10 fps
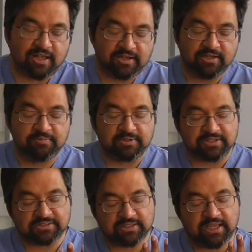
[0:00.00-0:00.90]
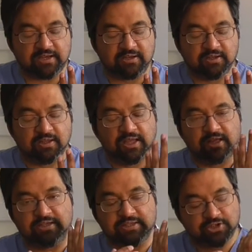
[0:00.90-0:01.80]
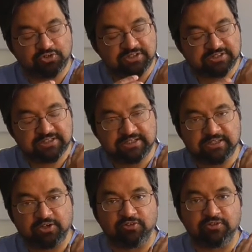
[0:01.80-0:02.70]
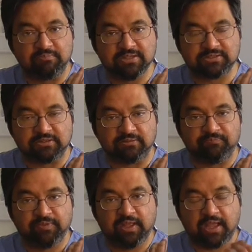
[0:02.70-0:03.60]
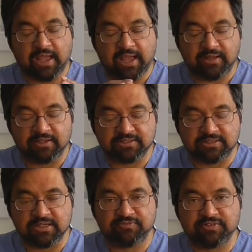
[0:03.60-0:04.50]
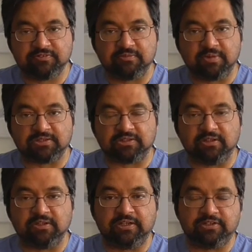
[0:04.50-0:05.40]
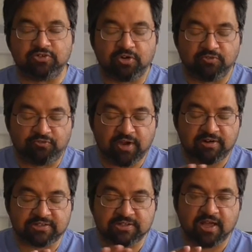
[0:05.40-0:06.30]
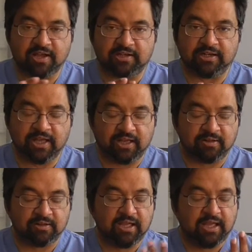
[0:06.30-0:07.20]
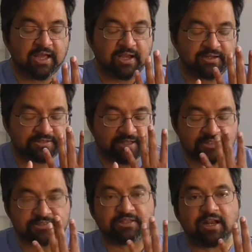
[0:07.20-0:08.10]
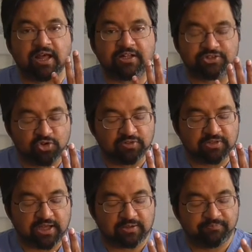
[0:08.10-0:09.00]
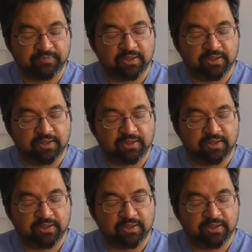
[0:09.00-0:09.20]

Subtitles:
slidey, but the skin is actually sitting on the muscle. And the surface of the muscle is got a very slidey layer, and the skin slides on that.